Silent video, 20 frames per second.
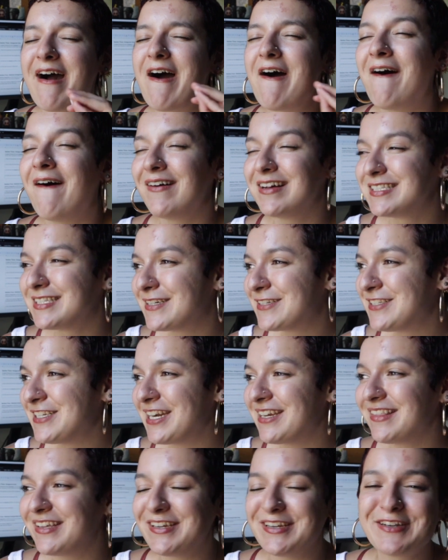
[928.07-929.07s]
also
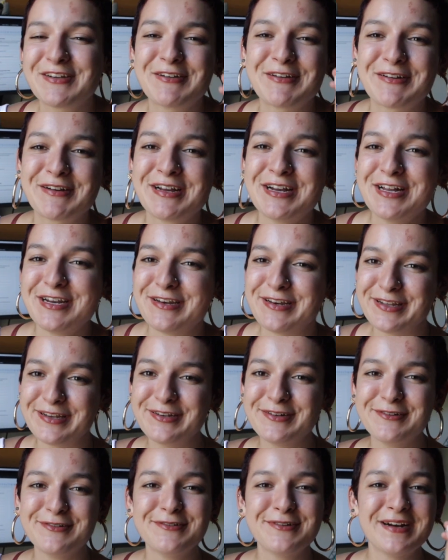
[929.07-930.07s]
shared that you're
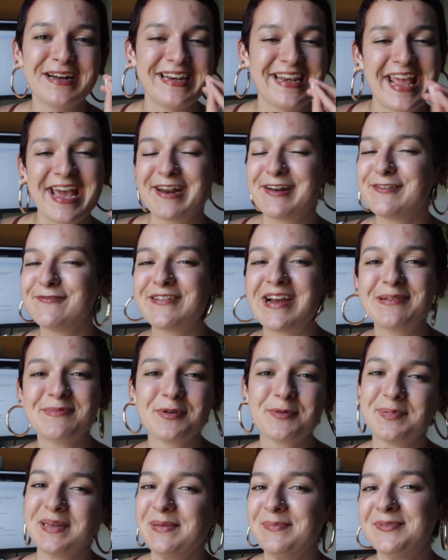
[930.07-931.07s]
new
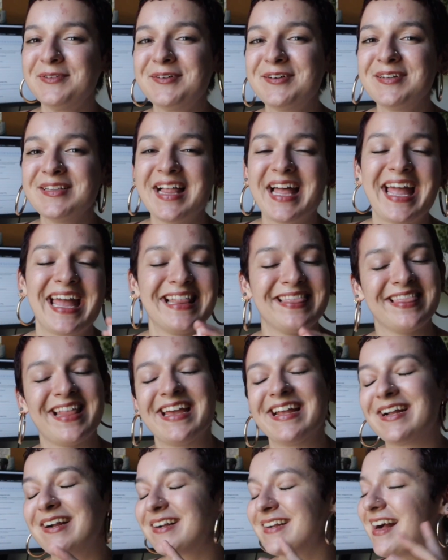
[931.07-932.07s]
NaNoWriMo people, and
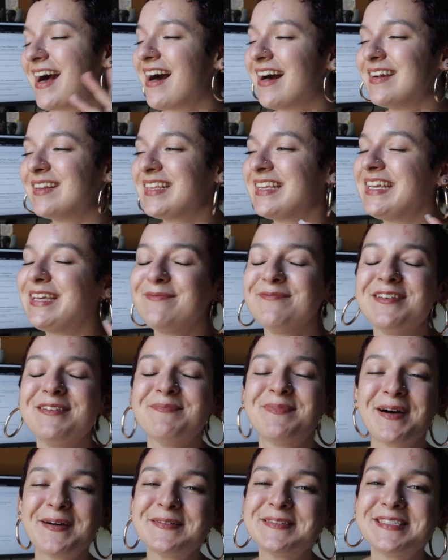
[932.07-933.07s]
like, god, keep me
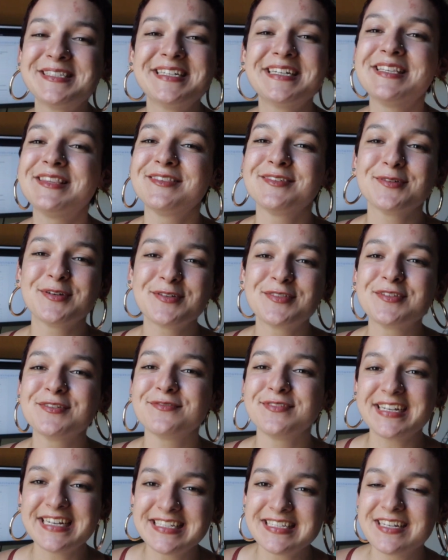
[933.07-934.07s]
posted throughout
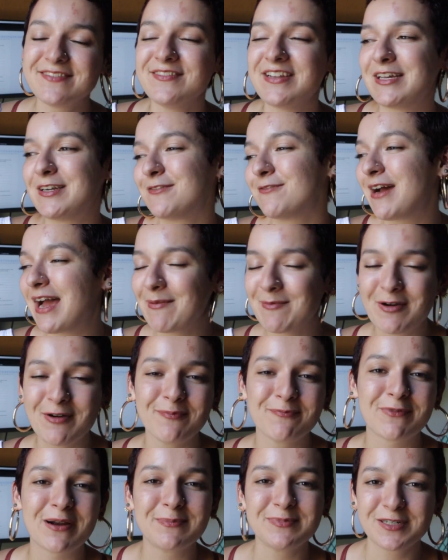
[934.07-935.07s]
the weeks of NaNoWriMo
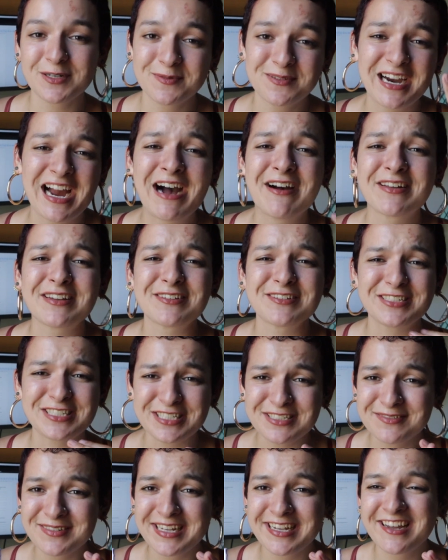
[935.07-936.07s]
and Preptober how you're
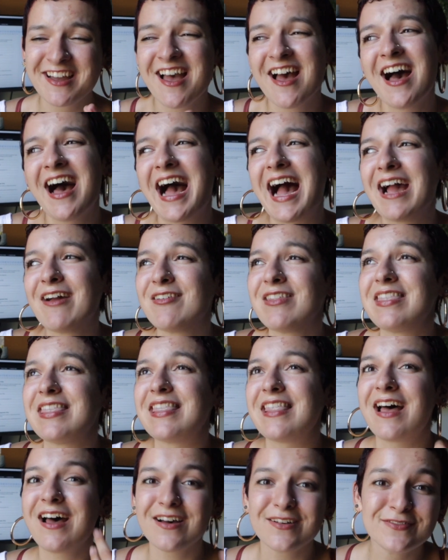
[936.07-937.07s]
doing. I would
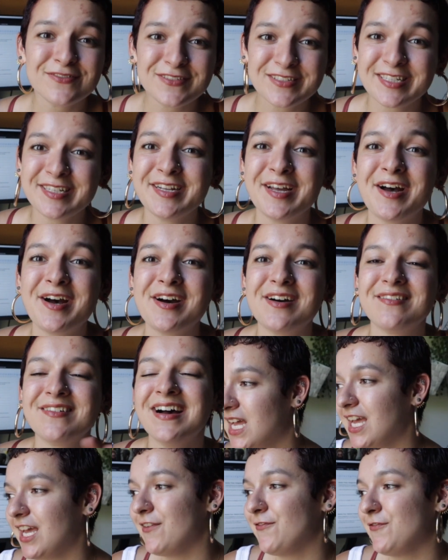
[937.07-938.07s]
love to know.
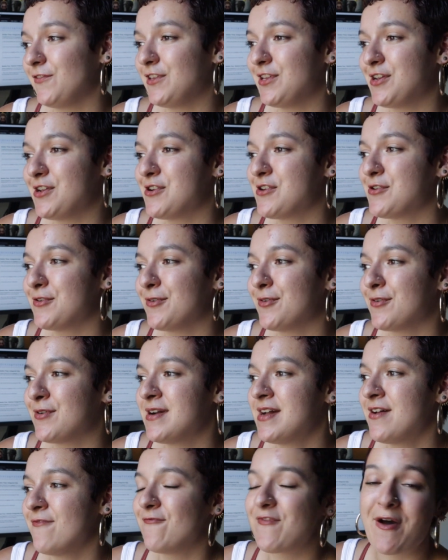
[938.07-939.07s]
If you
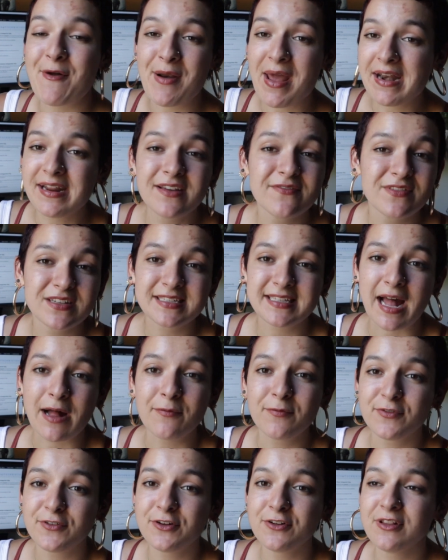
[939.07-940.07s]
found any of this
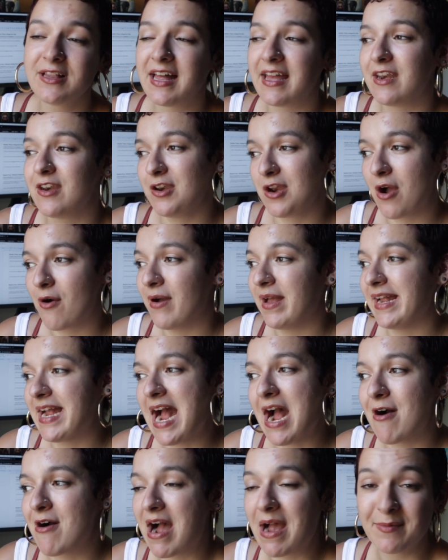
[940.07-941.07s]
helpful in knowing
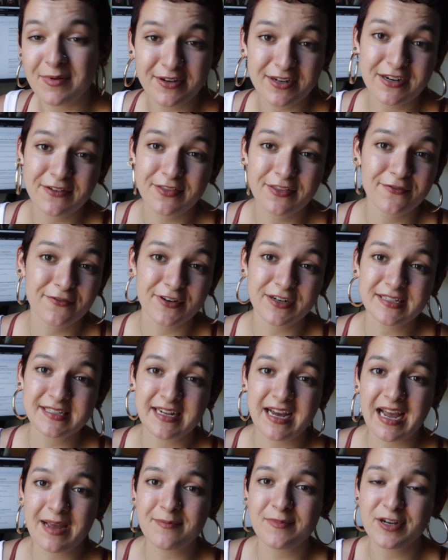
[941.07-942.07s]
how I'm doing it the first
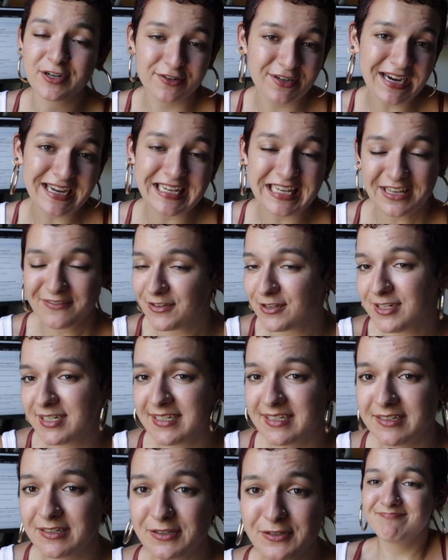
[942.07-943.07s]
time, great. If you
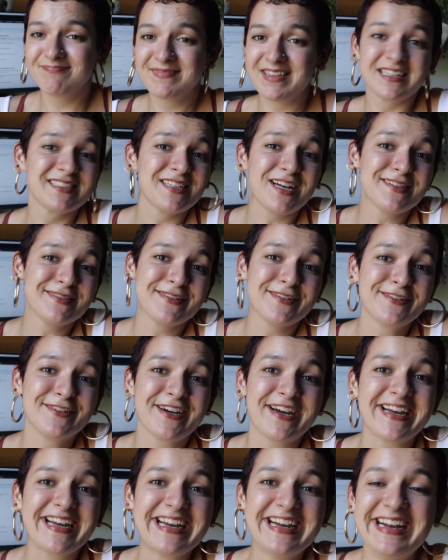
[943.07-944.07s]
didn't, that's also
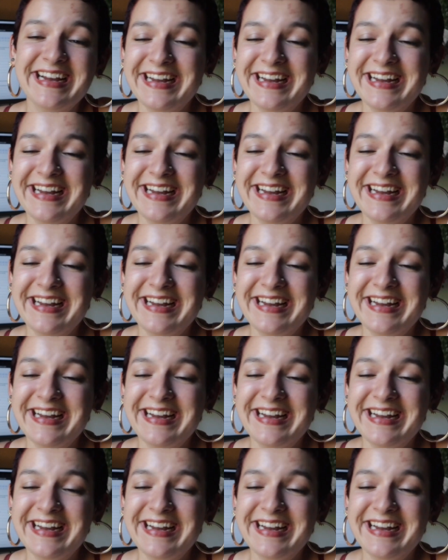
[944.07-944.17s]
great.